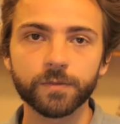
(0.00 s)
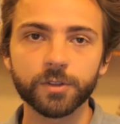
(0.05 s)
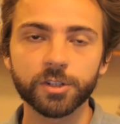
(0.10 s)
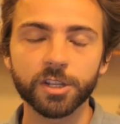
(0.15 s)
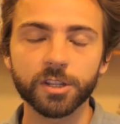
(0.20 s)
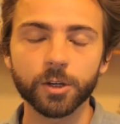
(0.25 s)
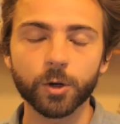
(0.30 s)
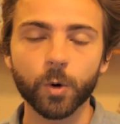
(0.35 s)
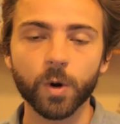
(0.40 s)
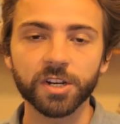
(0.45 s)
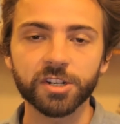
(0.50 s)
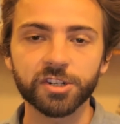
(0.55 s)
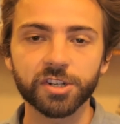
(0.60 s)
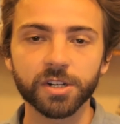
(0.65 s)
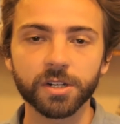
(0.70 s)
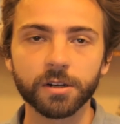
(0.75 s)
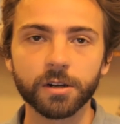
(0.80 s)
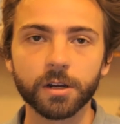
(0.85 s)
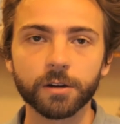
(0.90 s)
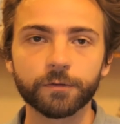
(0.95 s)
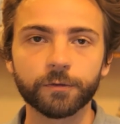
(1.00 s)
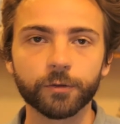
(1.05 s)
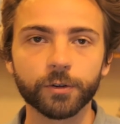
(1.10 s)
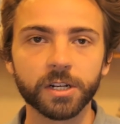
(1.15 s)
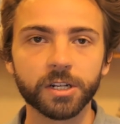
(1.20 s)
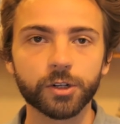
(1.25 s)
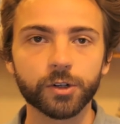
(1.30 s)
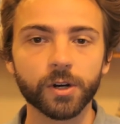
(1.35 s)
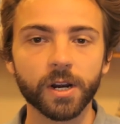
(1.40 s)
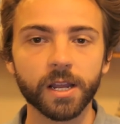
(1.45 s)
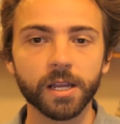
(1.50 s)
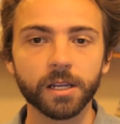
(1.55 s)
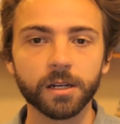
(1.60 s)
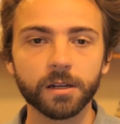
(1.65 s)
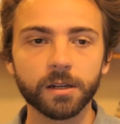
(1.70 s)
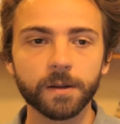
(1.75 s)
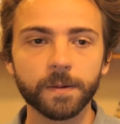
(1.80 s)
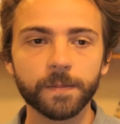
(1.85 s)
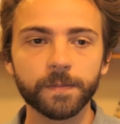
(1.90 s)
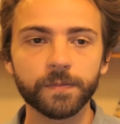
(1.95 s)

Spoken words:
to the question of free trade.